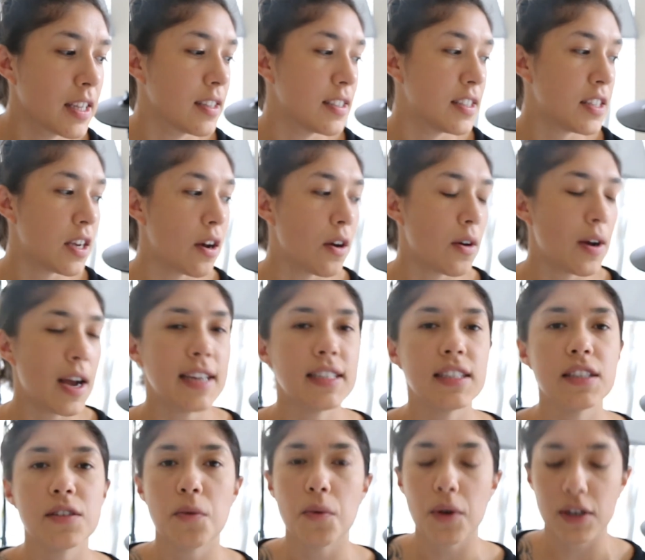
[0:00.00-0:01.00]
So I
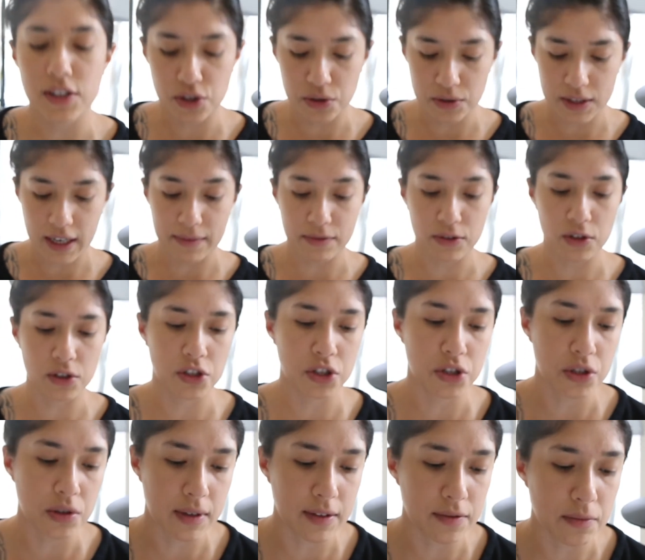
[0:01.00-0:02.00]
didn't want to divulge
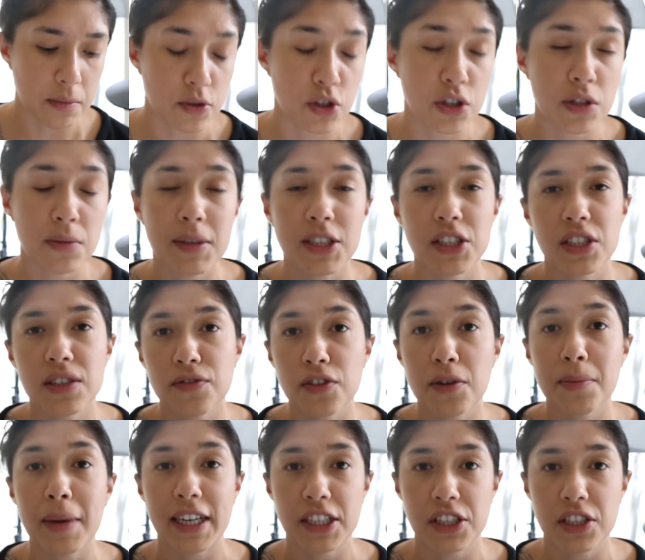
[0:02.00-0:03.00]
too, in, too much
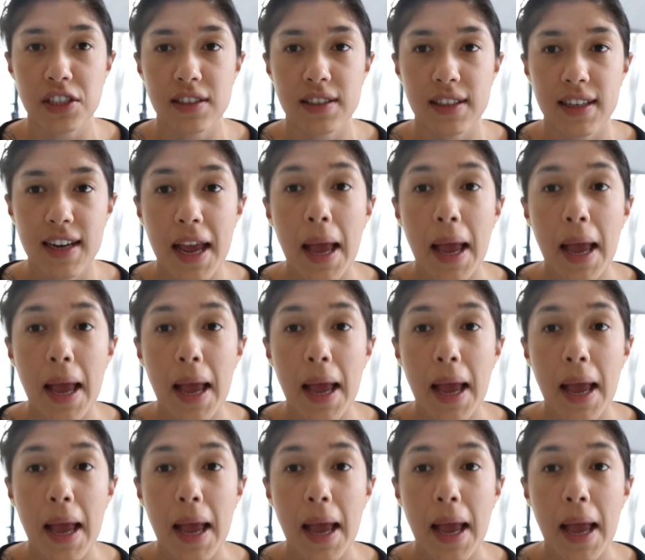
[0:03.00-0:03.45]
information,